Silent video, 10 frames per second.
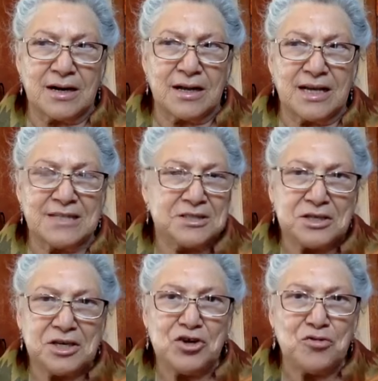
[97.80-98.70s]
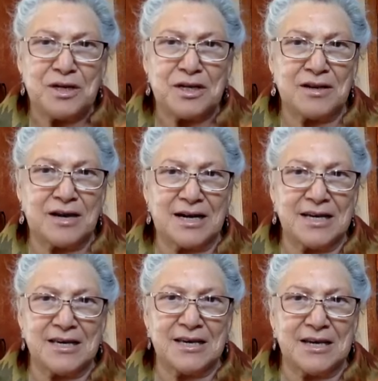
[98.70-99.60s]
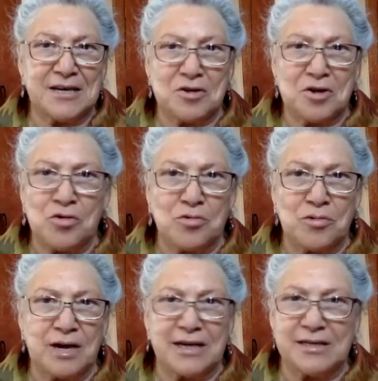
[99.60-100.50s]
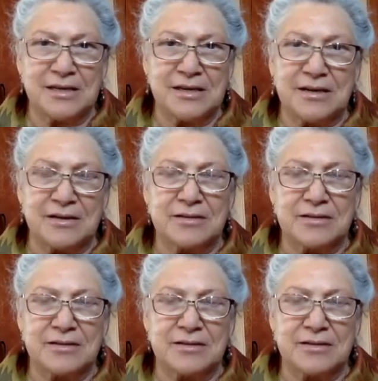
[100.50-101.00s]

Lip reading: as a human, I had no idea